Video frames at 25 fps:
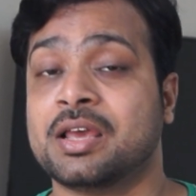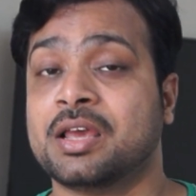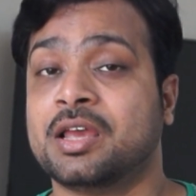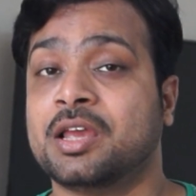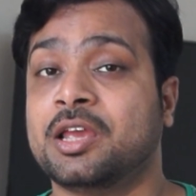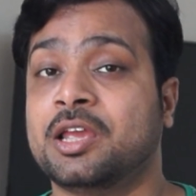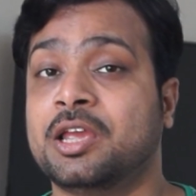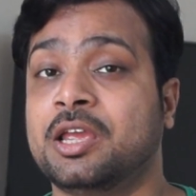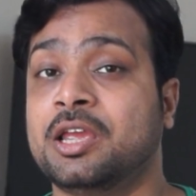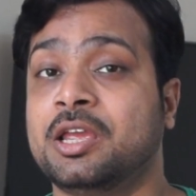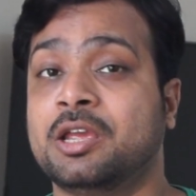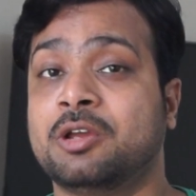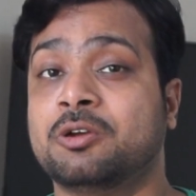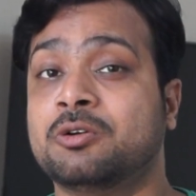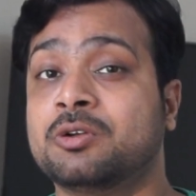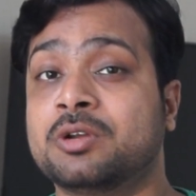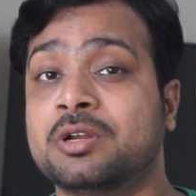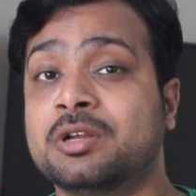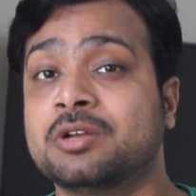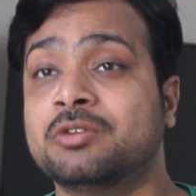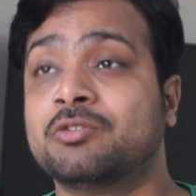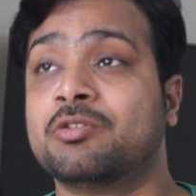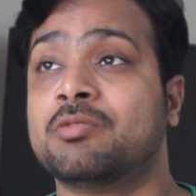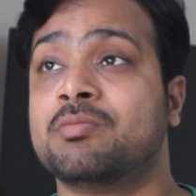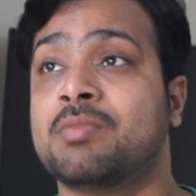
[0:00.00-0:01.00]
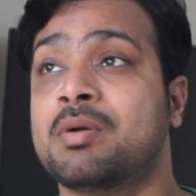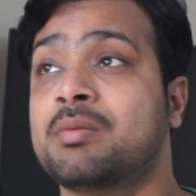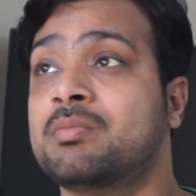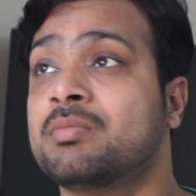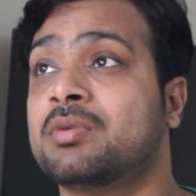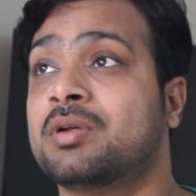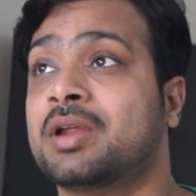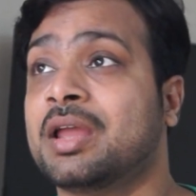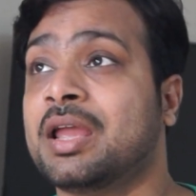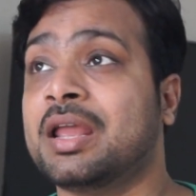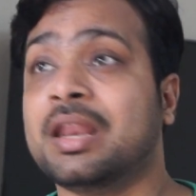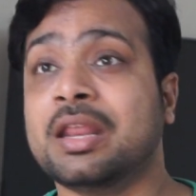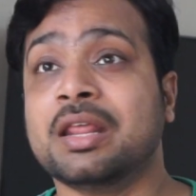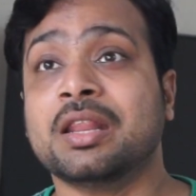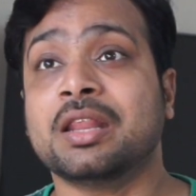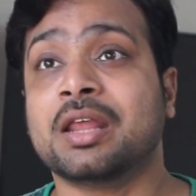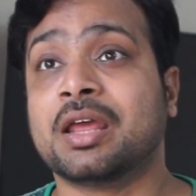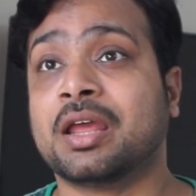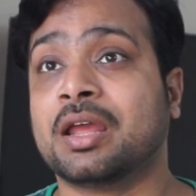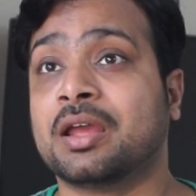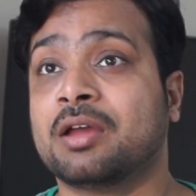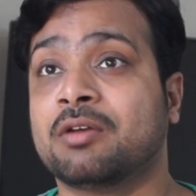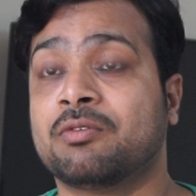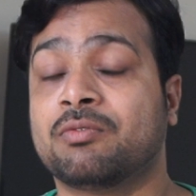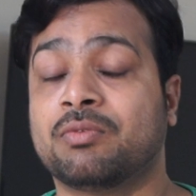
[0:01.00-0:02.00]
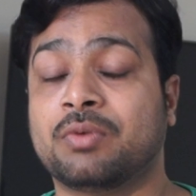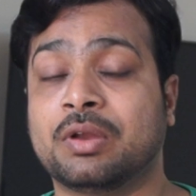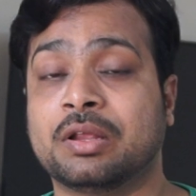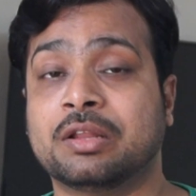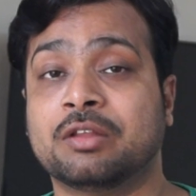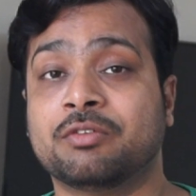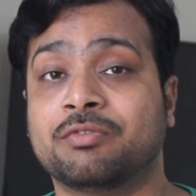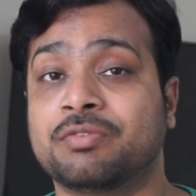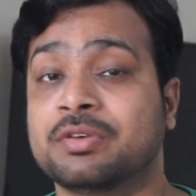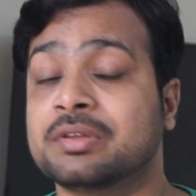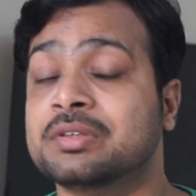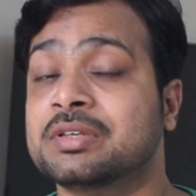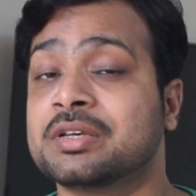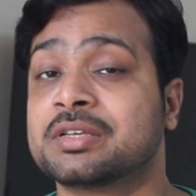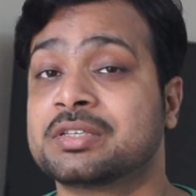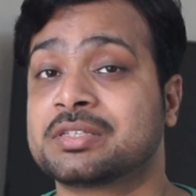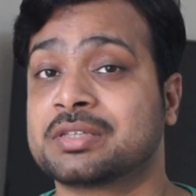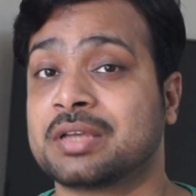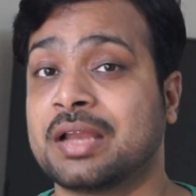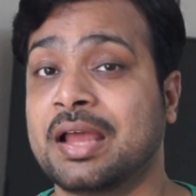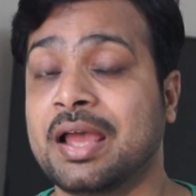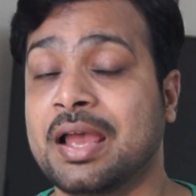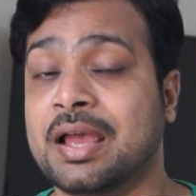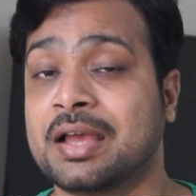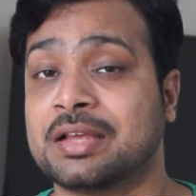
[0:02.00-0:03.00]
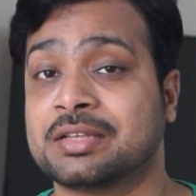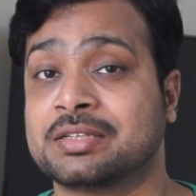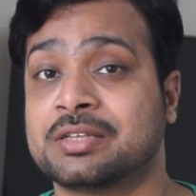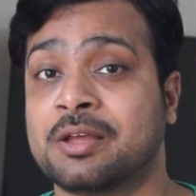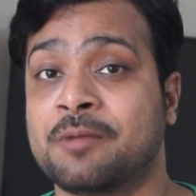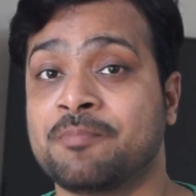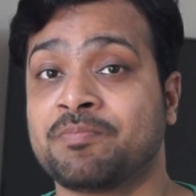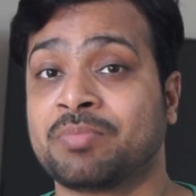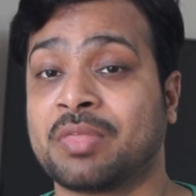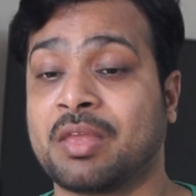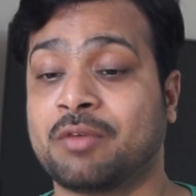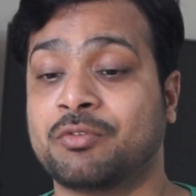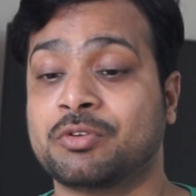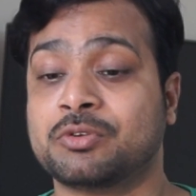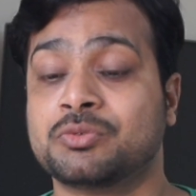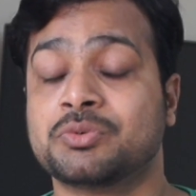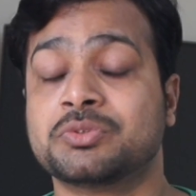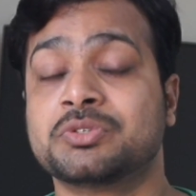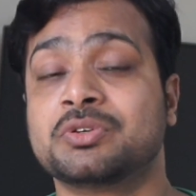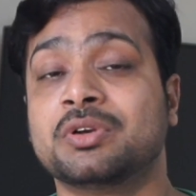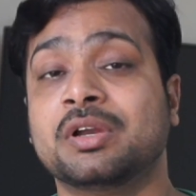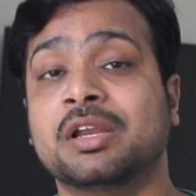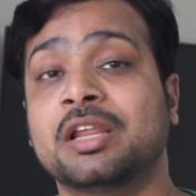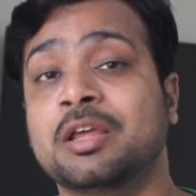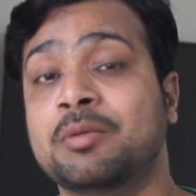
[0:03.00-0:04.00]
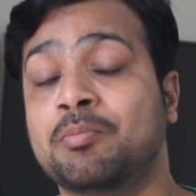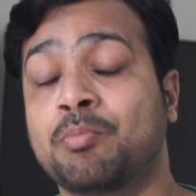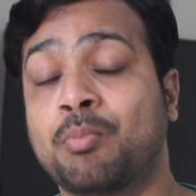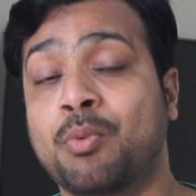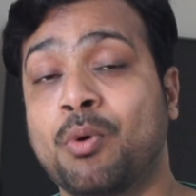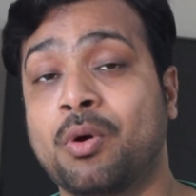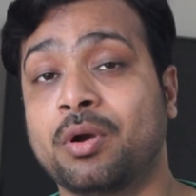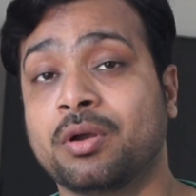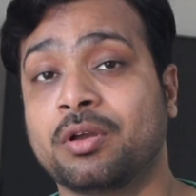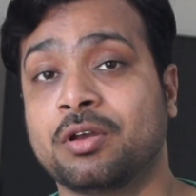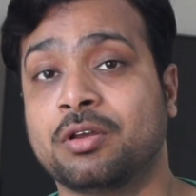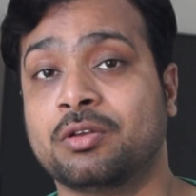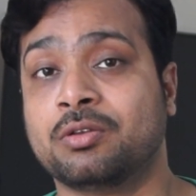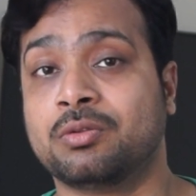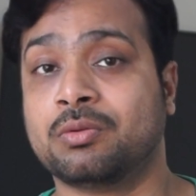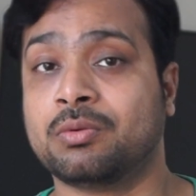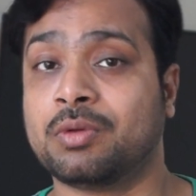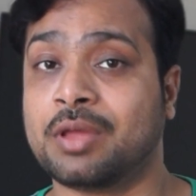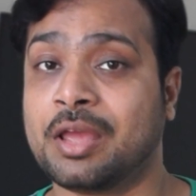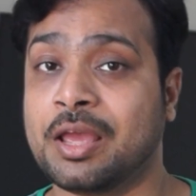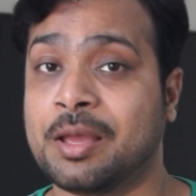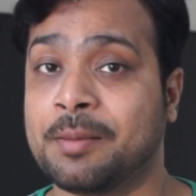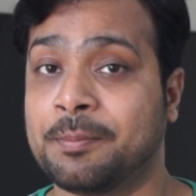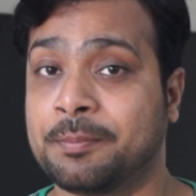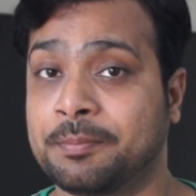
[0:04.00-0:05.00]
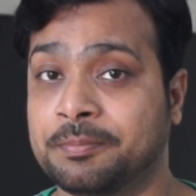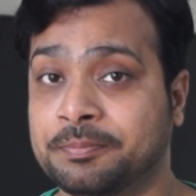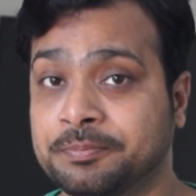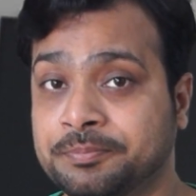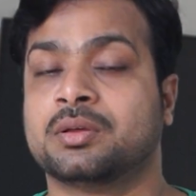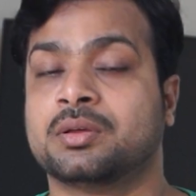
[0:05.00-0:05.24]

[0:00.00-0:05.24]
He couldn't remember anything in the physics class, which was really important to him.